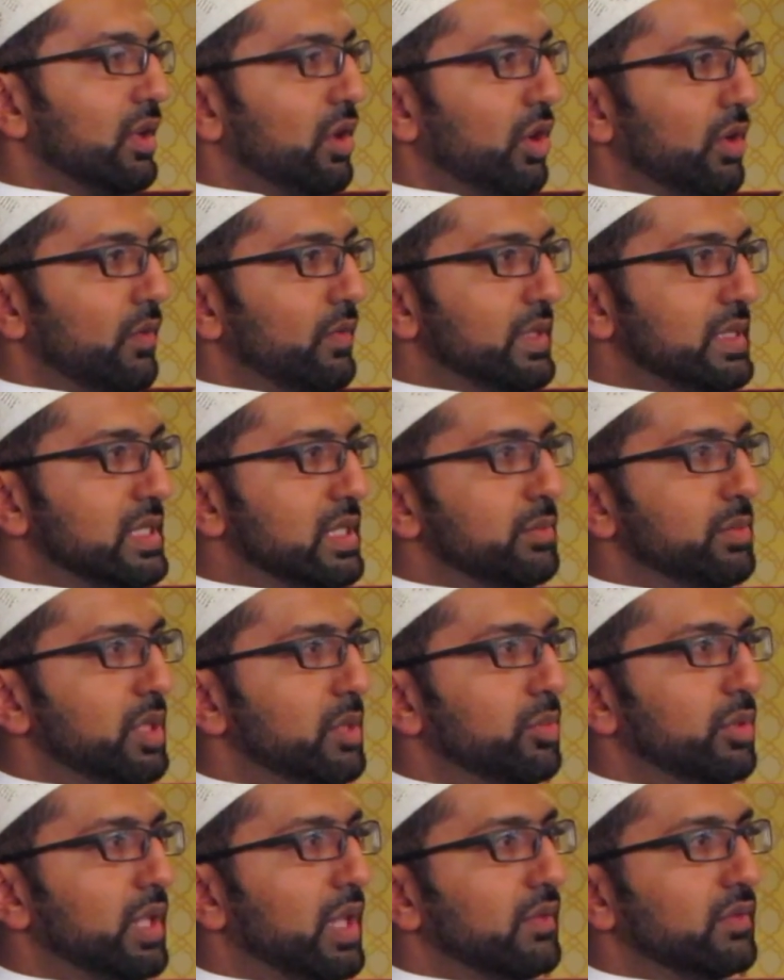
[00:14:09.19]
obviously,
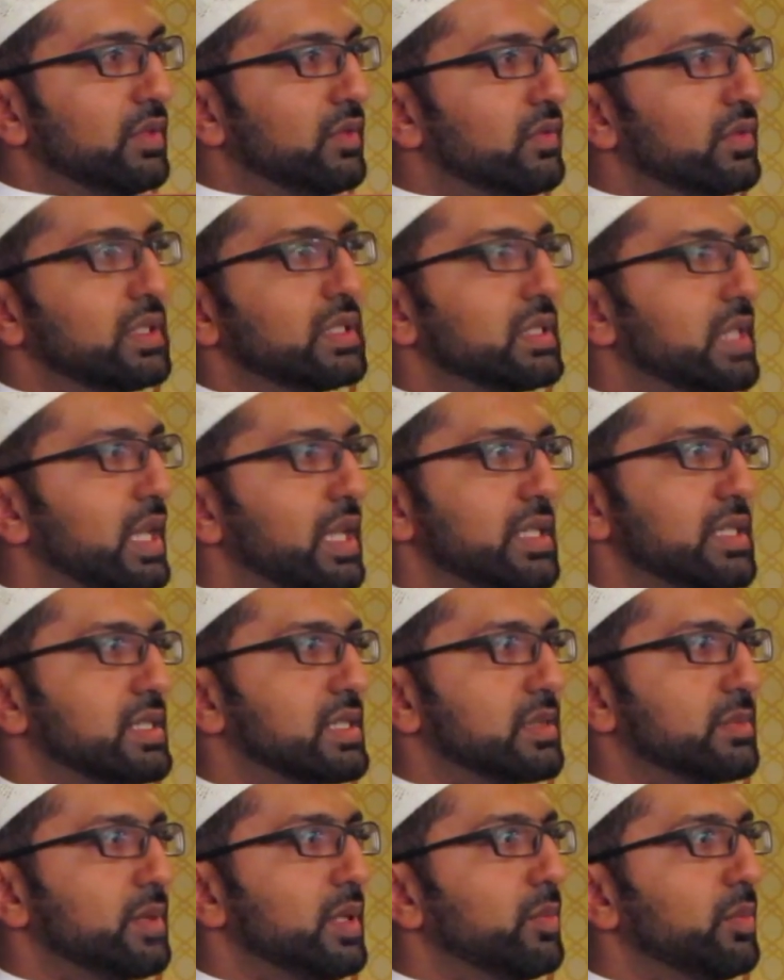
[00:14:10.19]
people have different
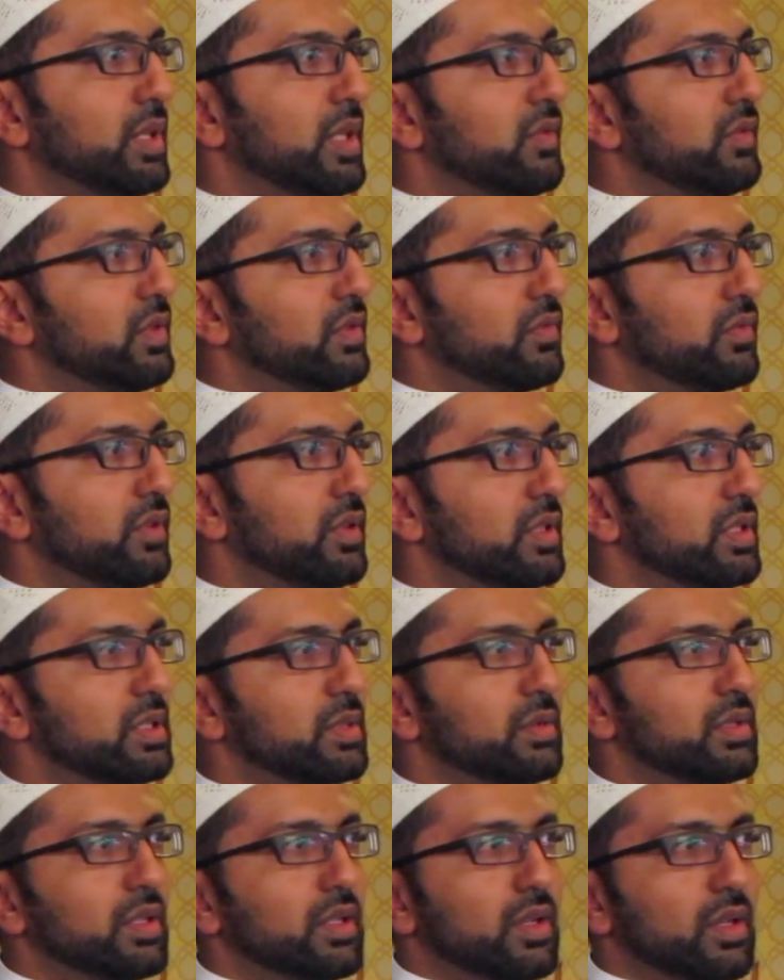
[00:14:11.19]
tastes, people have different
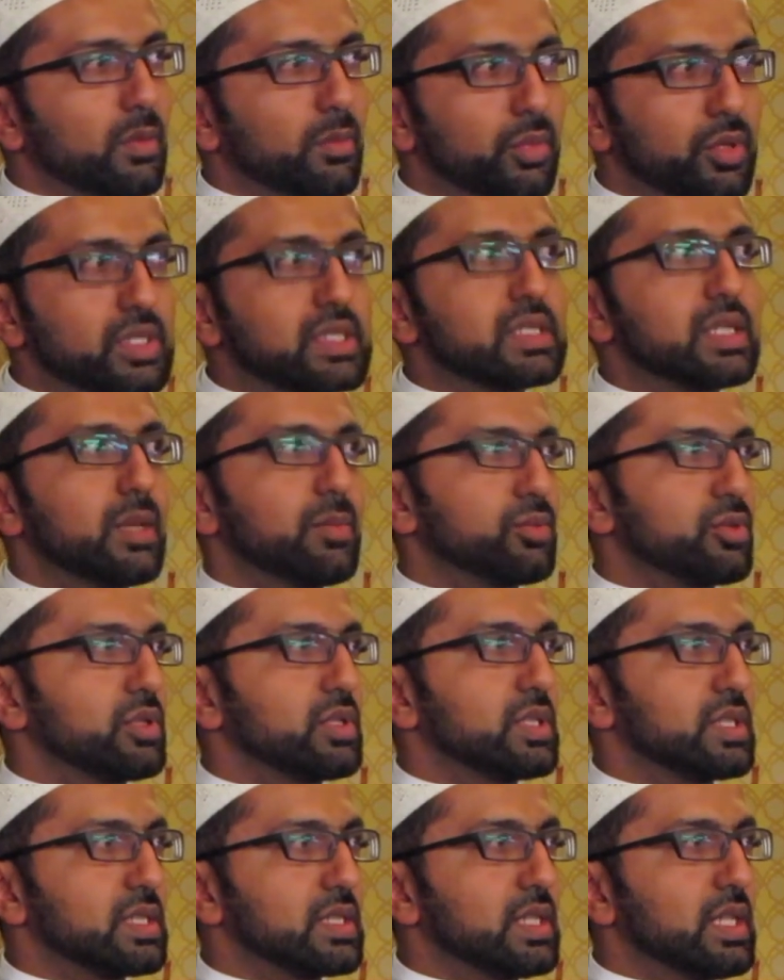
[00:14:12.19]

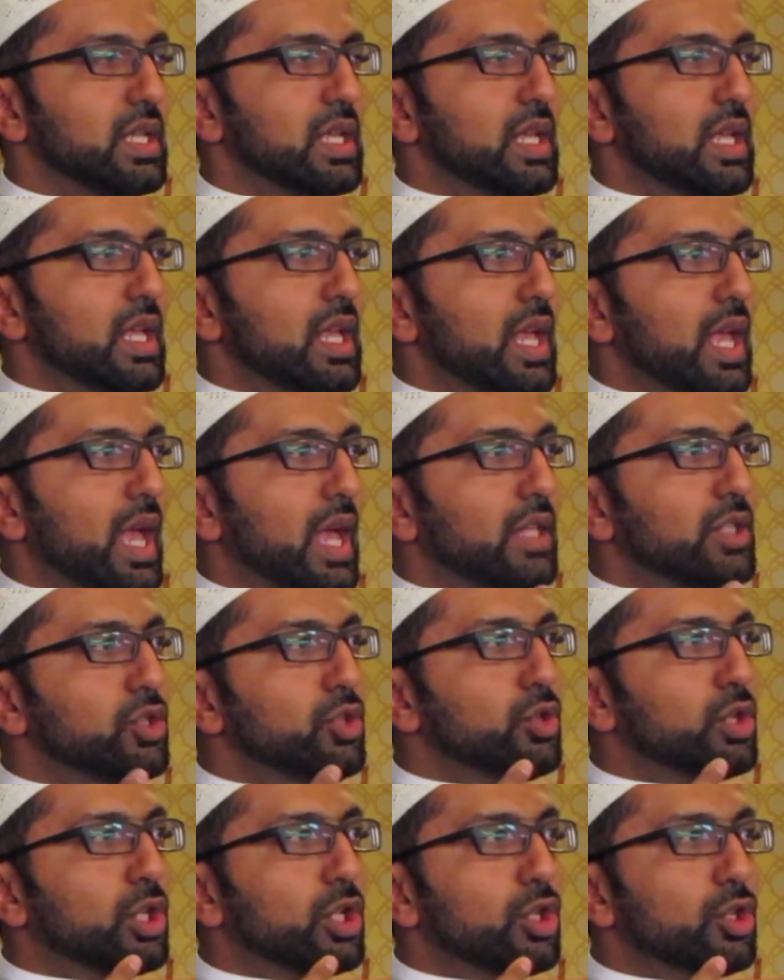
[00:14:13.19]
perceptions, and
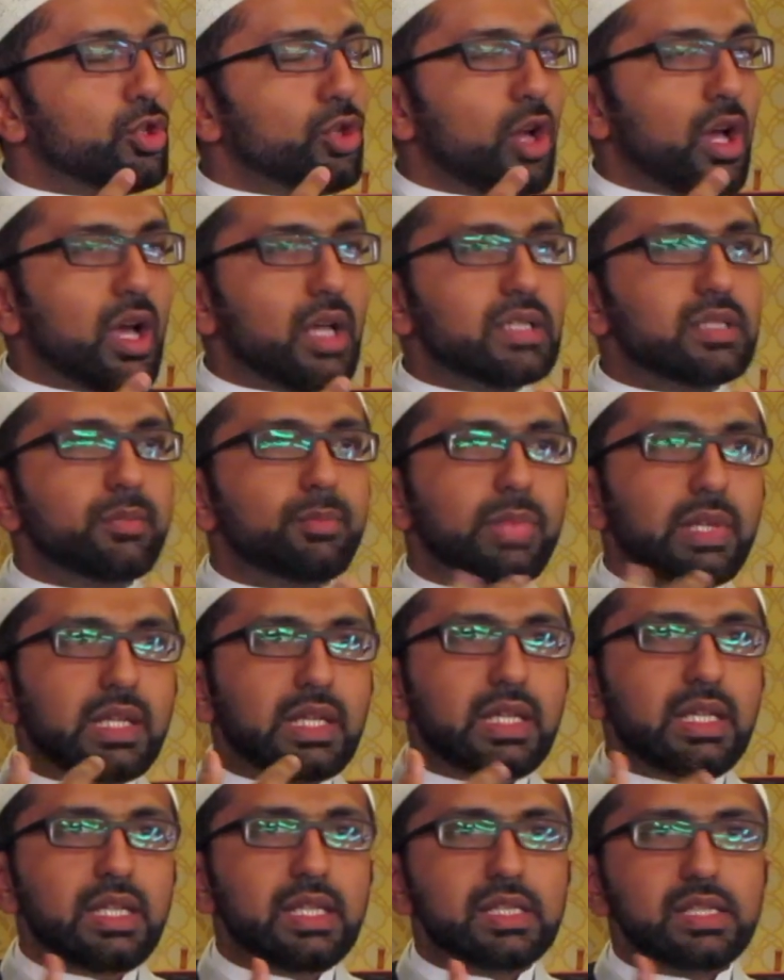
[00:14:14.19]
you cannot
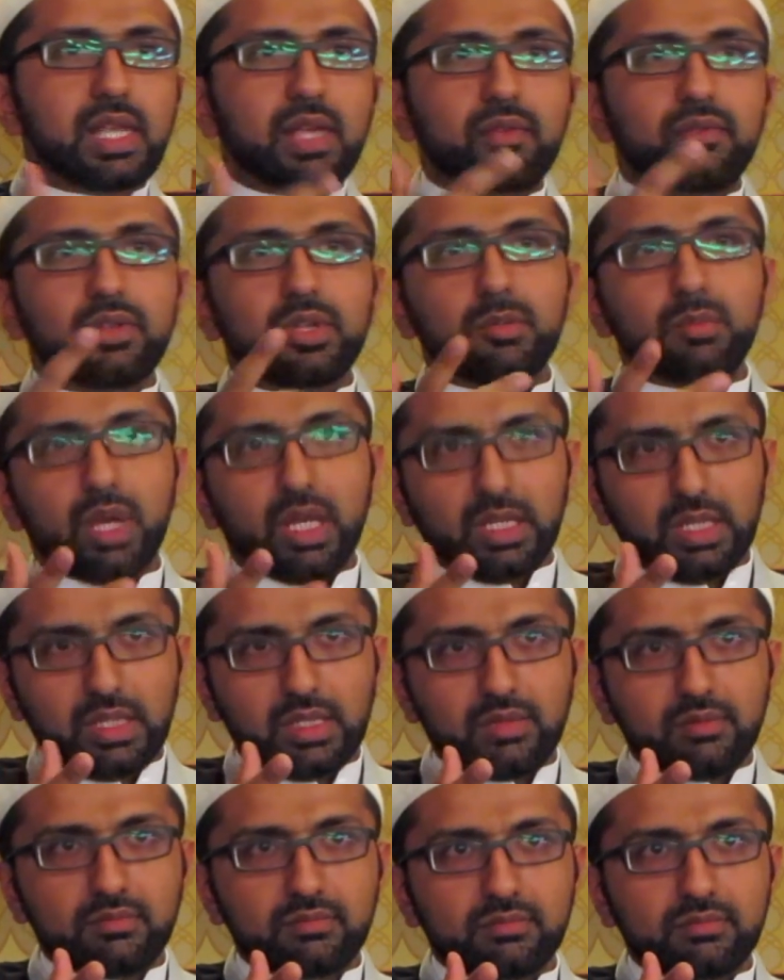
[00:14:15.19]
please everybody.